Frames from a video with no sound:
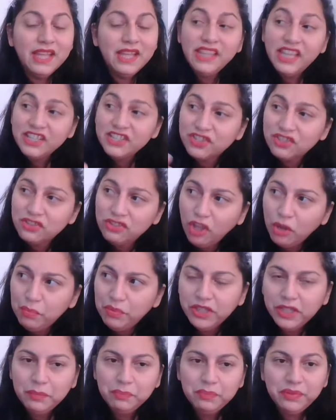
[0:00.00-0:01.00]
They
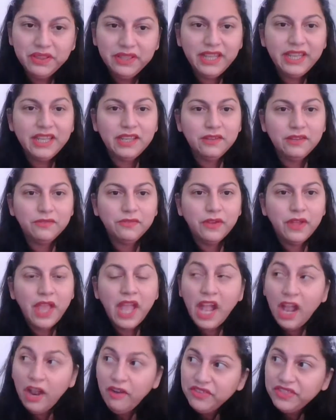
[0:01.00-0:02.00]
stubbornly believe
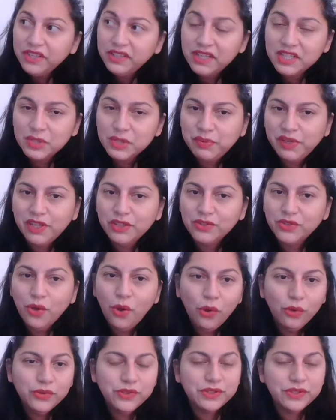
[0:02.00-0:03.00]
everything that's being
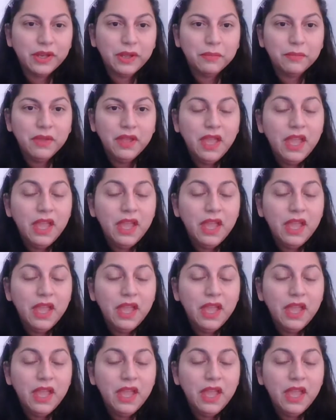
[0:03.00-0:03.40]
told to them.